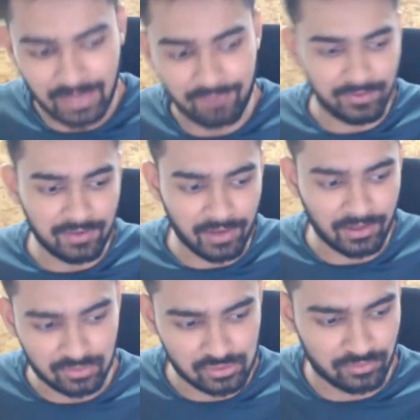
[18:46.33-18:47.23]
every
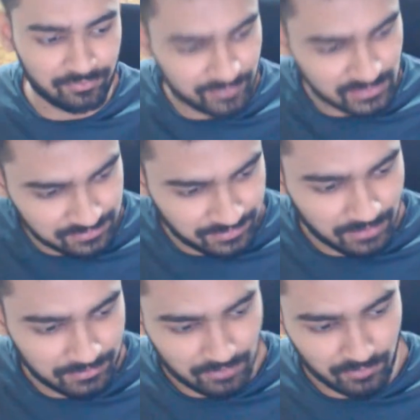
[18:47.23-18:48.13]
value should first
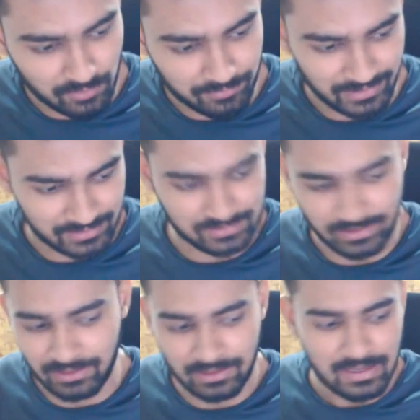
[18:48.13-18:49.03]
become equal to
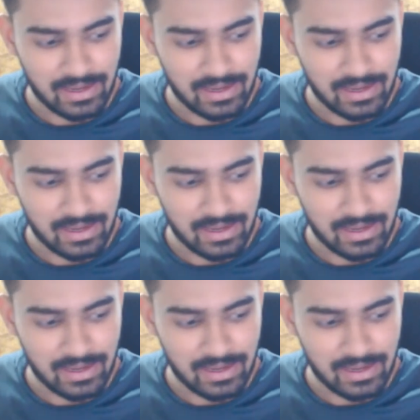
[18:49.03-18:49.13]
-9